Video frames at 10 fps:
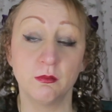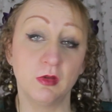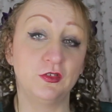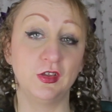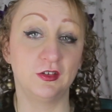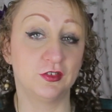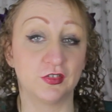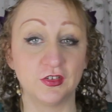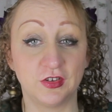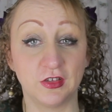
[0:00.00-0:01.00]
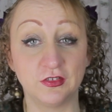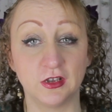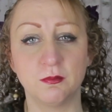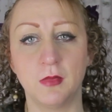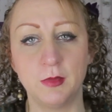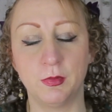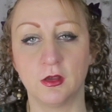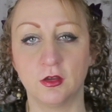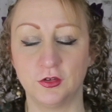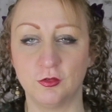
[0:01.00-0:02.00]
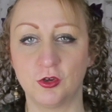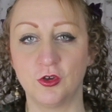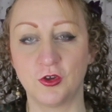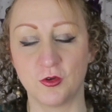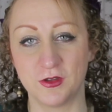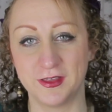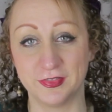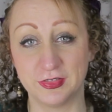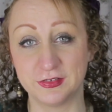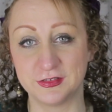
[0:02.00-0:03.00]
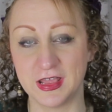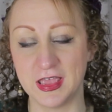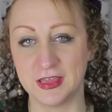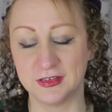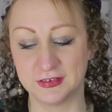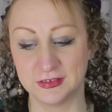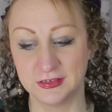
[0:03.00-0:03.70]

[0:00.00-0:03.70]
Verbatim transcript: my teacher suggested maybe I do cookery instead.